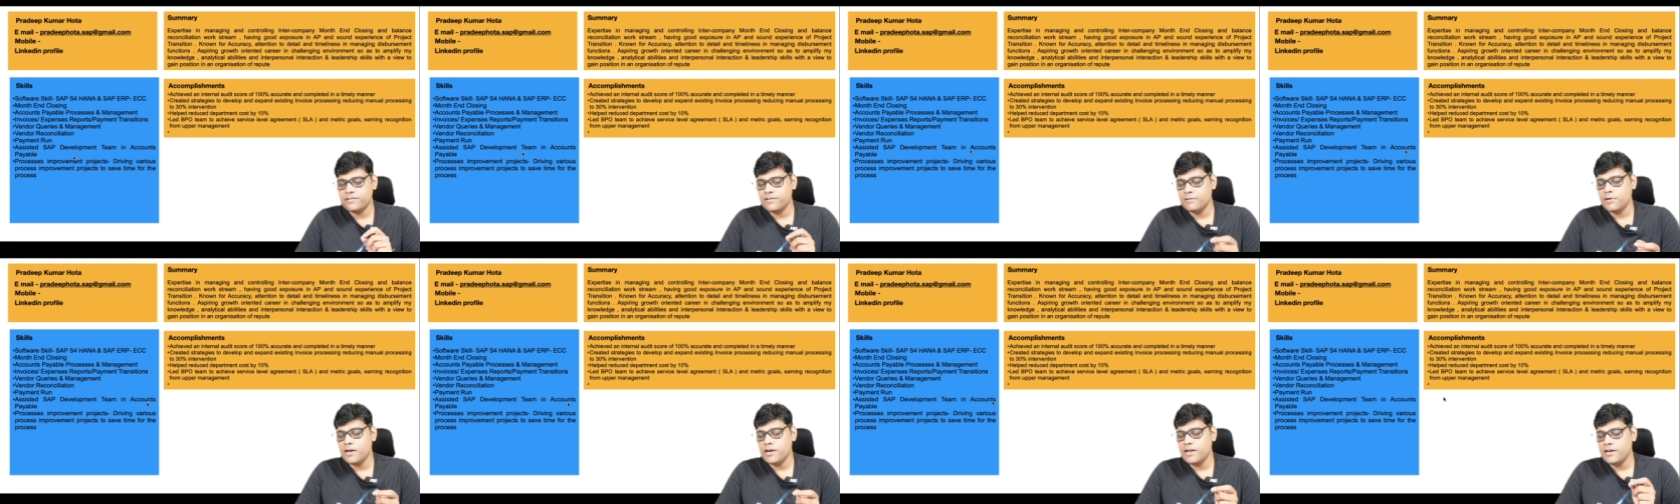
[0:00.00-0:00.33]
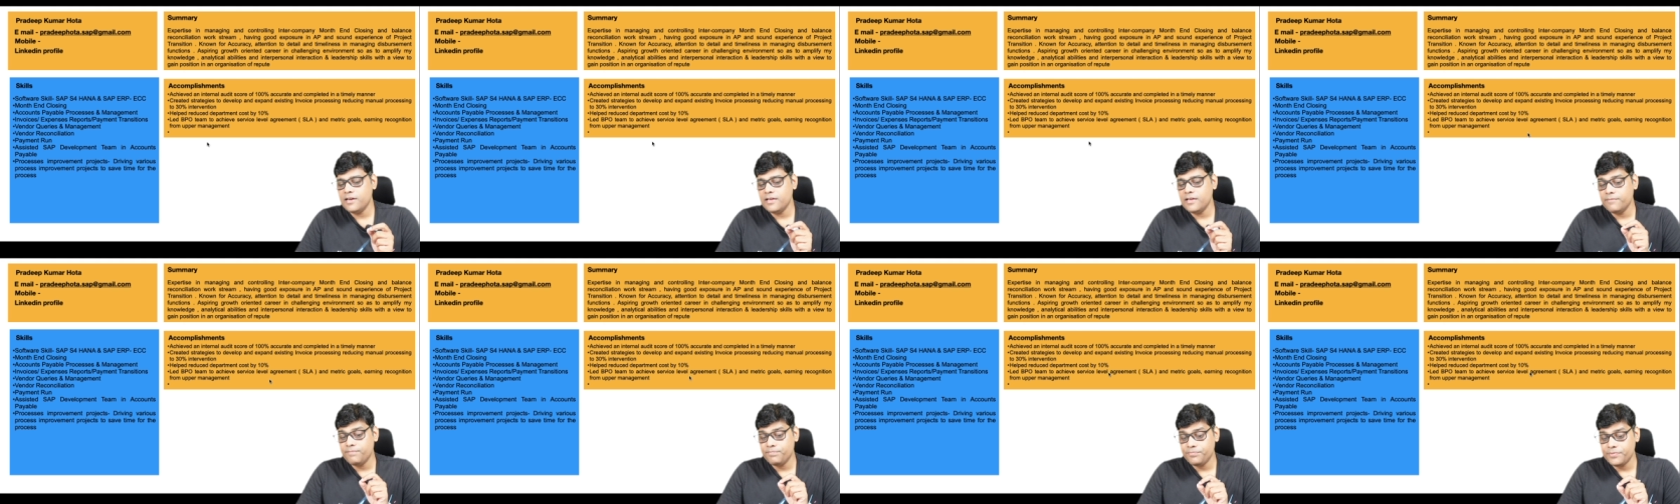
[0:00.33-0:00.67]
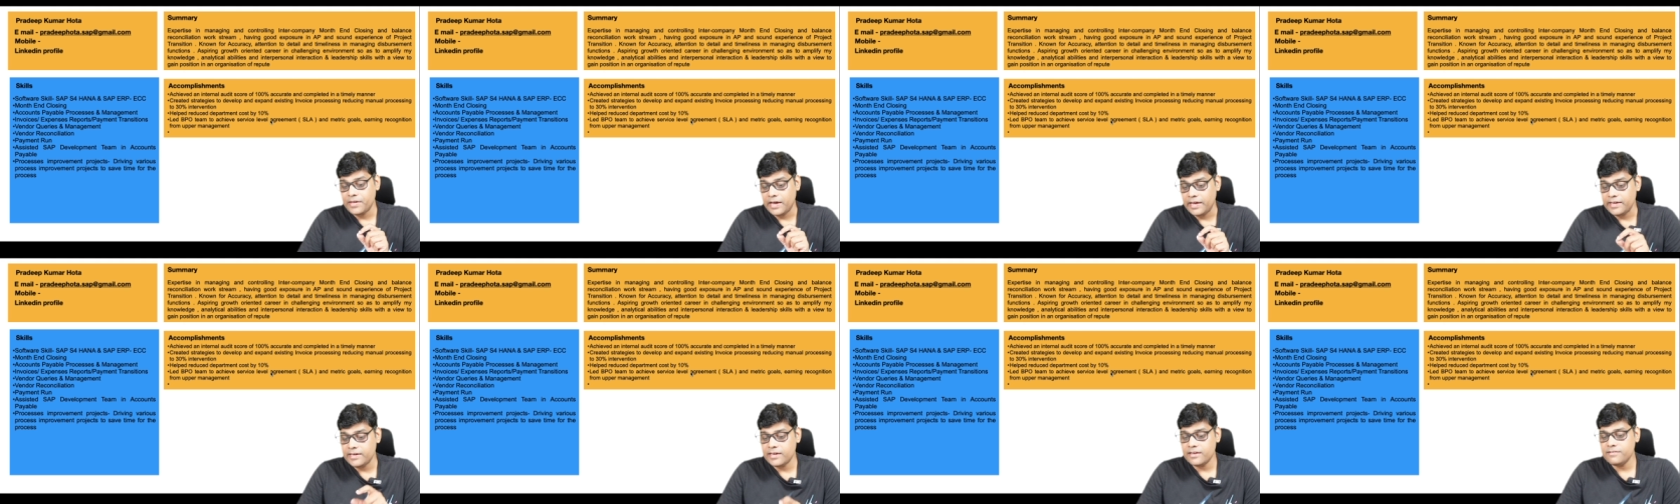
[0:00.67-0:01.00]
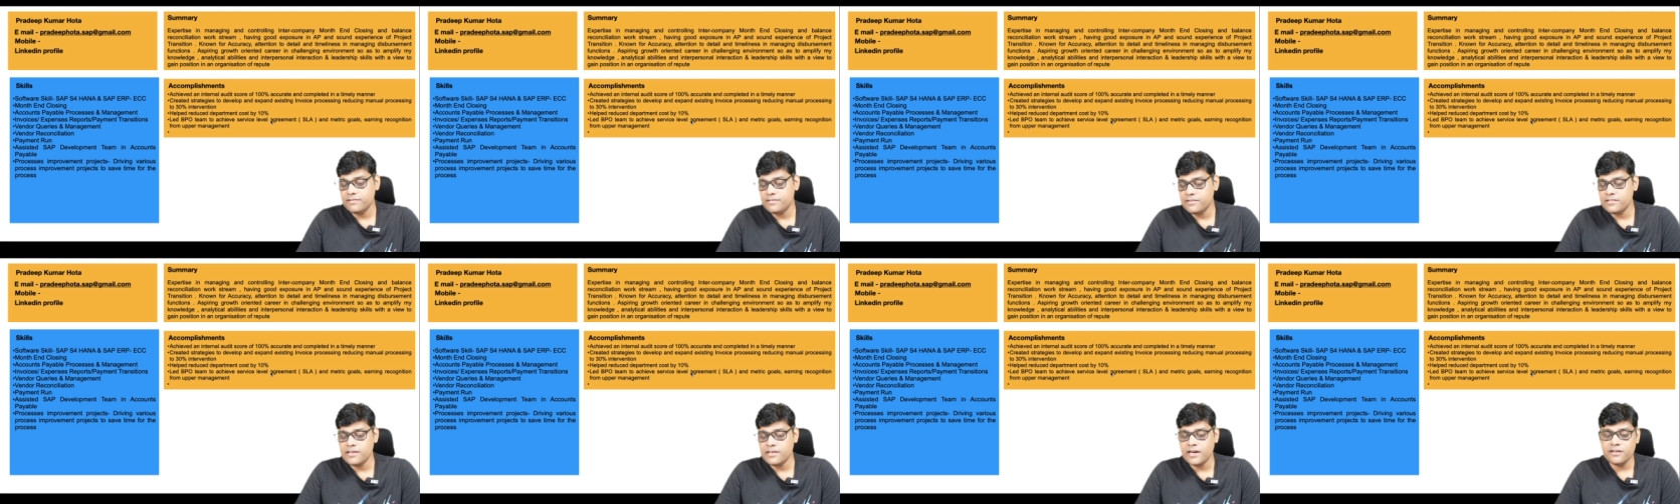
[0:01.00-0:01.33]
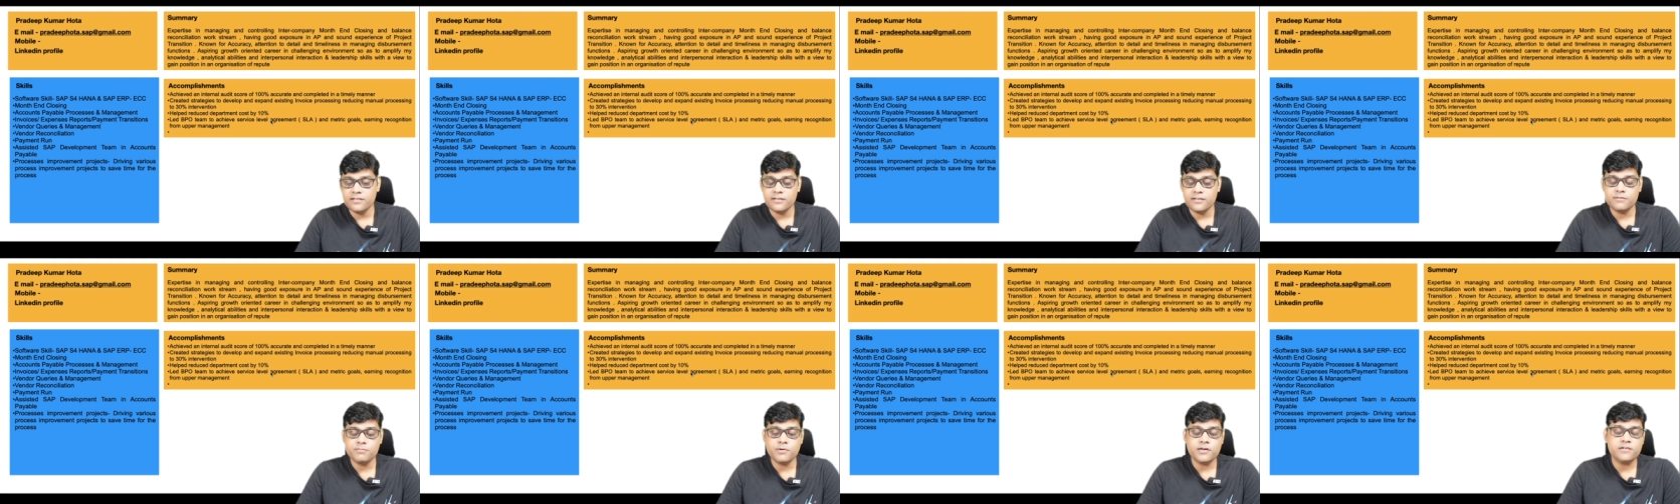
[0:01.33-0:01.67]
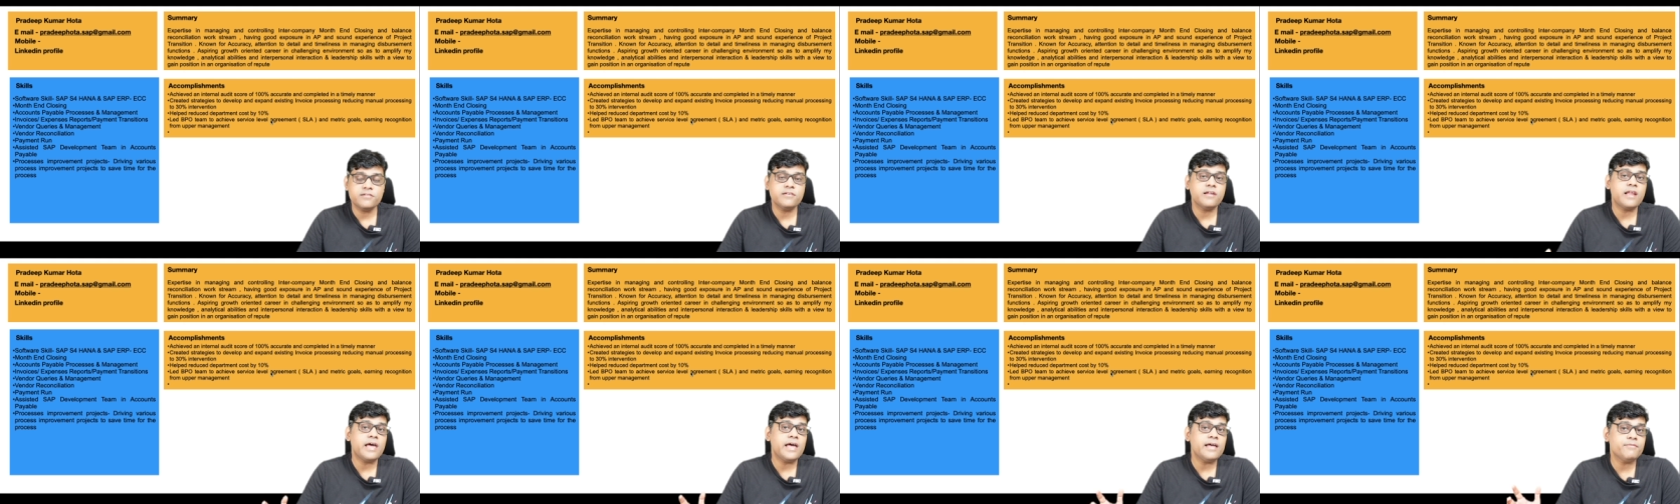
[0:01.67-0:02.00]
Similarly, I can see that this
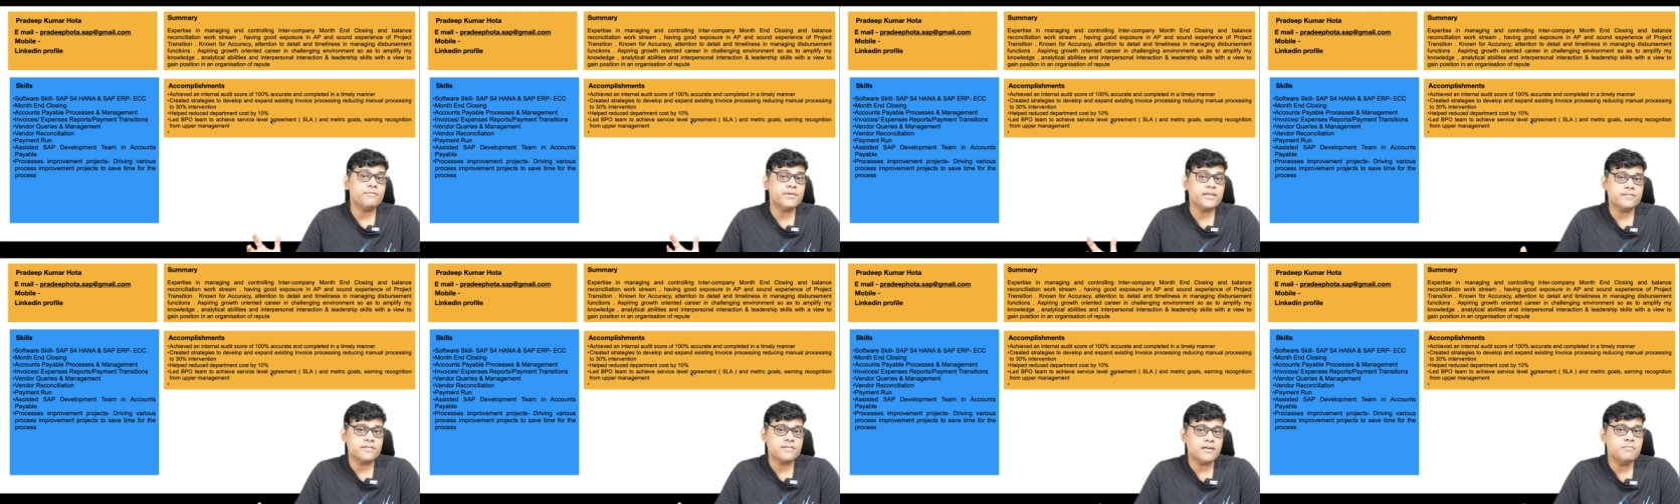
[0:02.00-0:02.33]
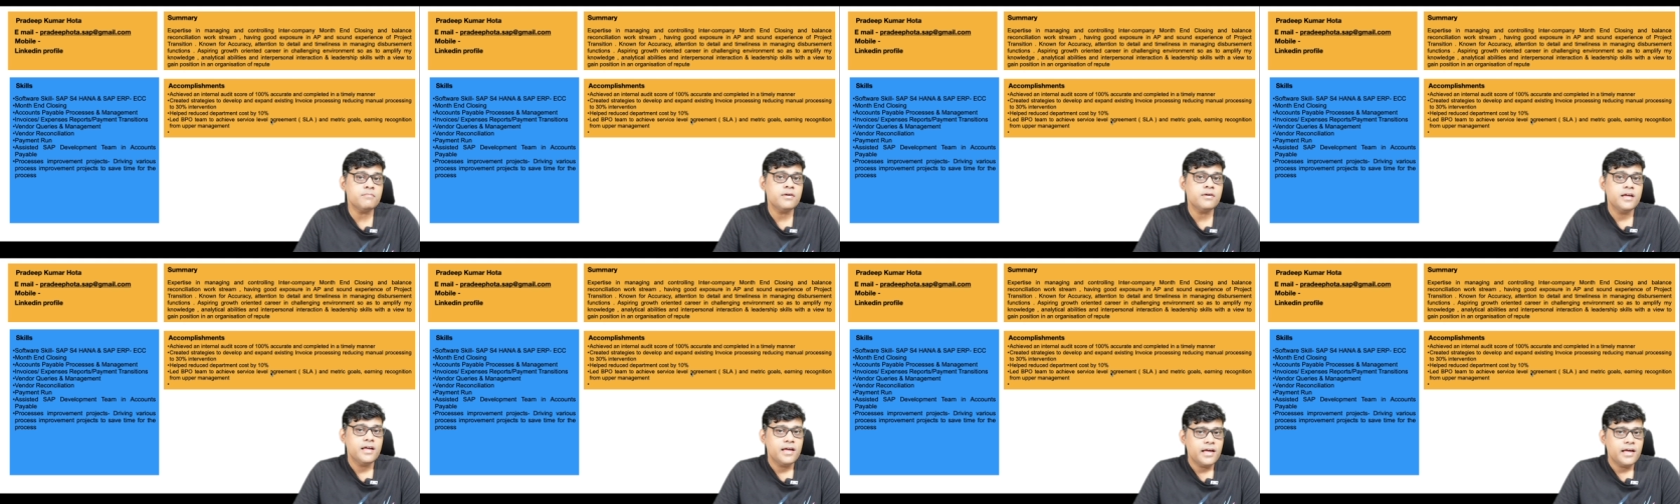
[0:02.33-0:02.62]
person having some